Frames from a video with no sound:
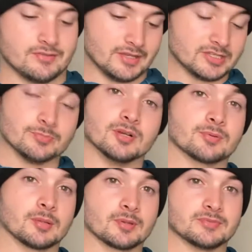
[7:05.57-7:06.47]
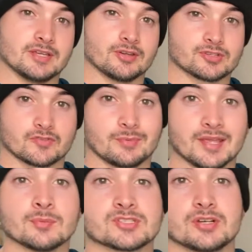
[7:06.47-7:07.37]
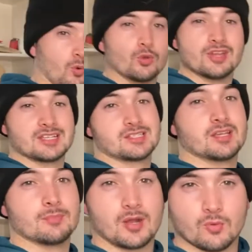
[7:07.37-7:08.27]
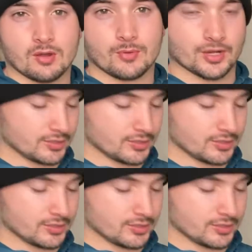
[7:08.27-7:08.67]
these meal prep containers from Amazon, or you guys can get them at Walmart.